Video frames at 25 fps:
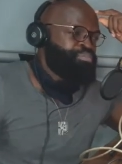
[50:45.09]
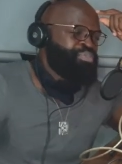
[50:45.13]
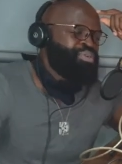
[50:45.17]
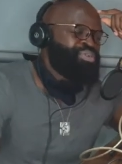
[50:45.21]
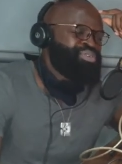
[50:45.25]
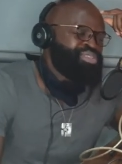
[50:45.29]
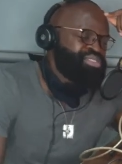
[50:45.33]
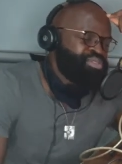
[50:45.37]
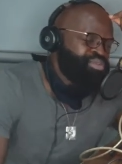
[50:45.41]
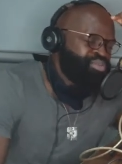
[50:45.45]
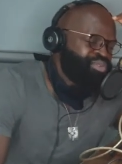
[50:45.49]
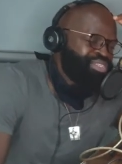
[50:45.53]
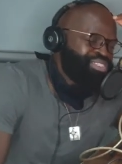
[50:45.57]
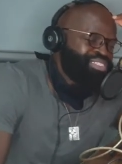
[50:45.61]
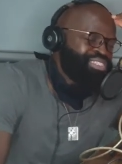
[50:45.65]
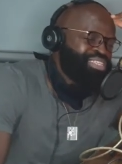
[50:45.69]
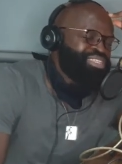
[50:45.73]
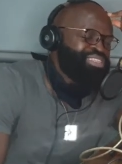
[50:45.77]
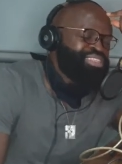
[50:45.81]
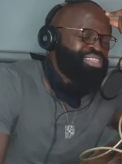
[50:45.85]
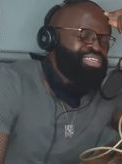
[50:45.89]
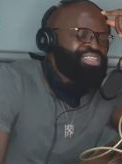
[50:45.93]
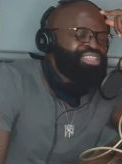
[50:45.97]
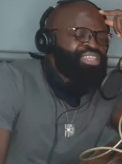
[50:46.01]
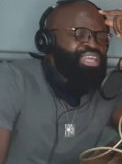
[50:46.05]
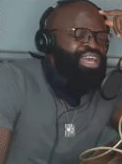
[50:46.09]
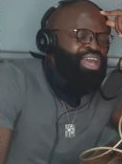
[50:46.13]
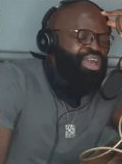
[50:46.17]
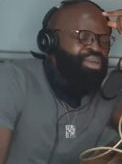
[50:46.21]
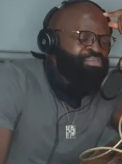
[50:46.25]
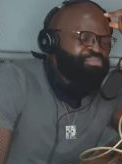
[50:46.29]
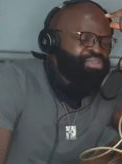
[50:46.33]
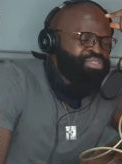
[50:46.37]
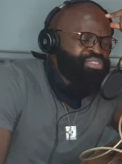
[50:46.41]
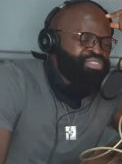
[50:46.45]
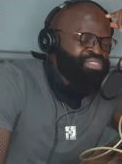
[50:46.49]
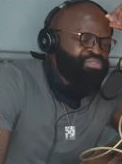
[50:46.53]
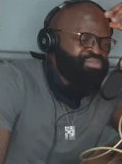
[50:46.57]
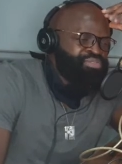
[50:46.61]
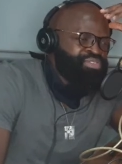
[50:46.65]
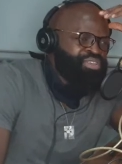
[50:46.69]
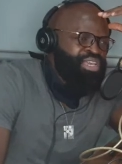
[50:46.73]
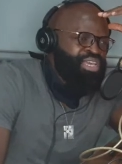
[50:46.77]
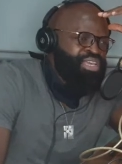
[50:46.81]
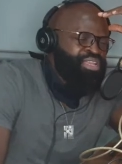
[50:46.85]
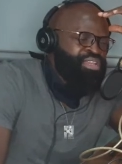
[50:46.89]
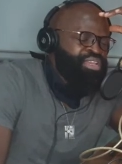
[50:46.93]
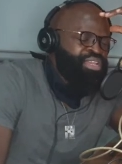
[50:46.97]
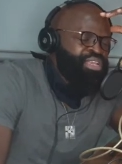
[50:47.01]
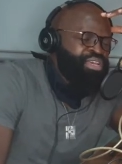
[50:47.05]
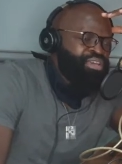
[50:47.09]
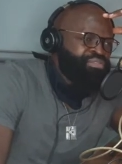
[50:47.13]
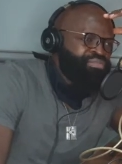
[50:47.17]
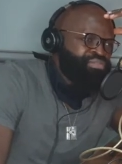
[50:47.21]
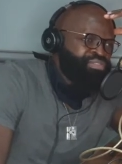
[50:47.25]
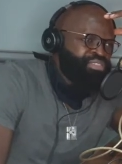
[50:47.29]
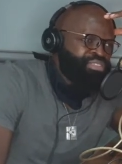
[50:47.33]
What's the worst thing that happens if you get left?